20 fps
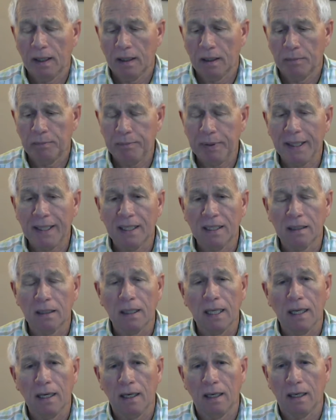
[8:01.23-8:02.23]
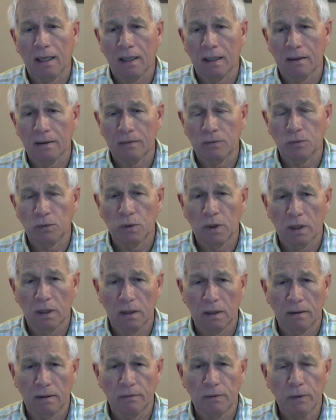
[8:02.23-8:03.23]
pink
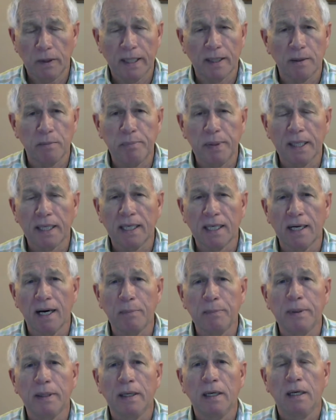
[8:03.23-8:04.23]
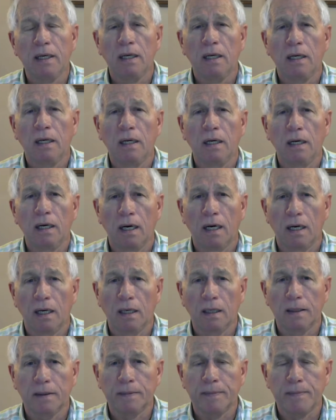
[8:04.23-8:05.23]
can pick up
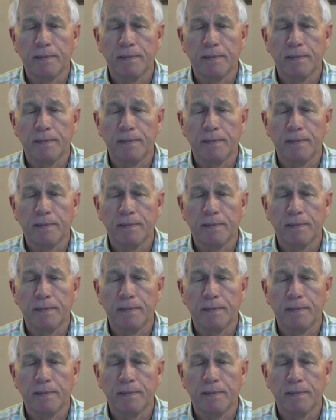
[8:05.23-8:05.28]
a